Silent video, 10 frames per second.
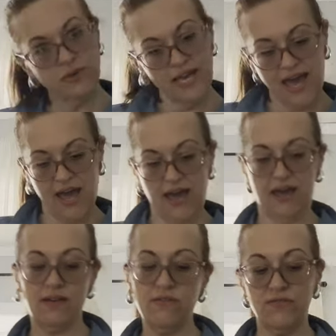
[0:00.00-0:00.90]
we
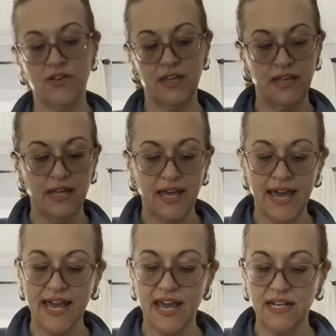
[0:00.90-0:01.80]
have
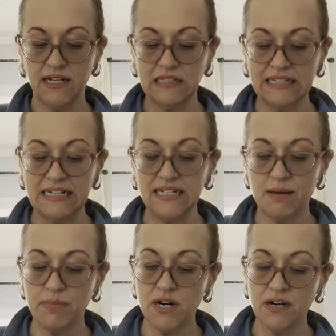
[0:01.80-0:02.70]
a little linen
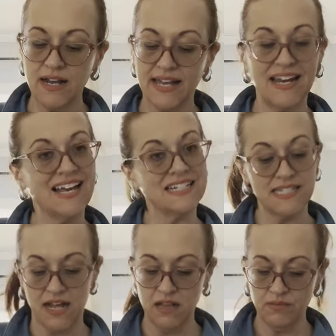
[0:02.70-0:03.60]
number, again
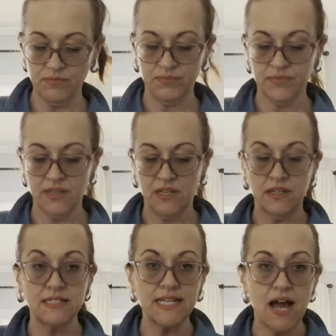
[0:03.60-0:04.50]
XL,
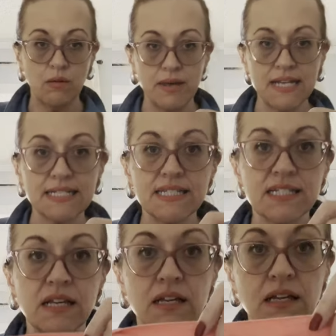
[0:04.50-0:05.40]

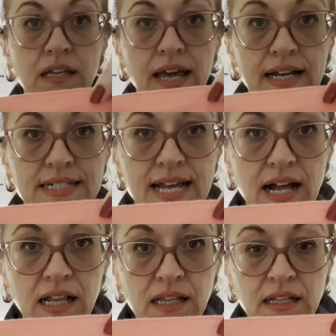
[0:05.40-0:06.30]
Talbots,
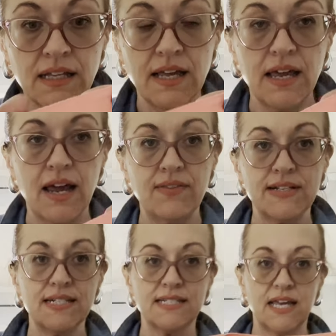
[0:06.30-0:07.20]
XL, and
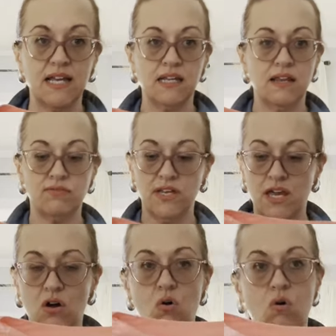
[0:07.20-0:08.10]
this is a
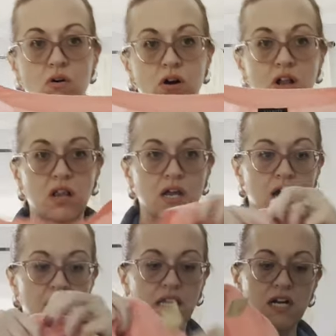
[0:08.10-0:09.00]
lovely coral
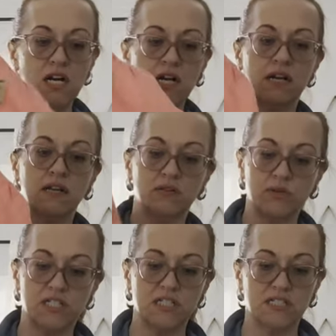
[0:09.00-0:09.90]
color,
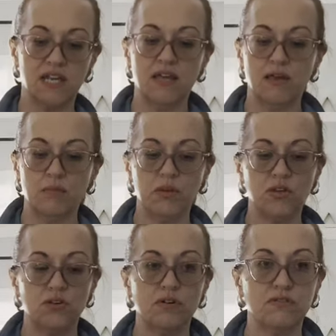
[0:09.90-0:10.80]
which is
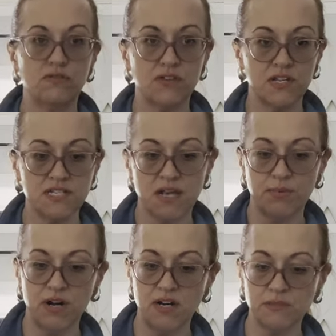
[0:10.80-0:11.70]
beautiful for the
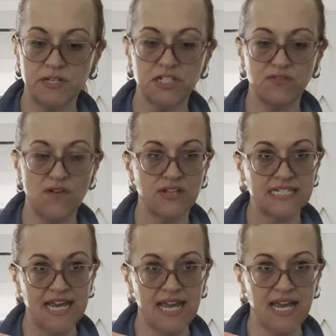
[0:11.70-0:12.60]
summer, especially if you have a
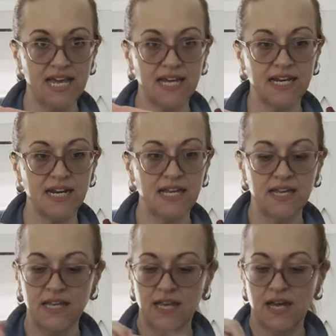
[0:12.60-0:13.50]
tan,
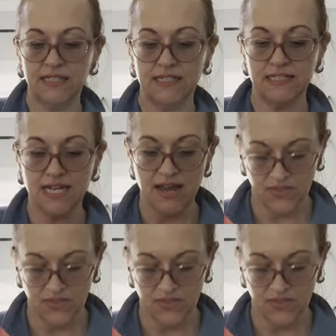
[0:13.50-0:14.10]
a little tie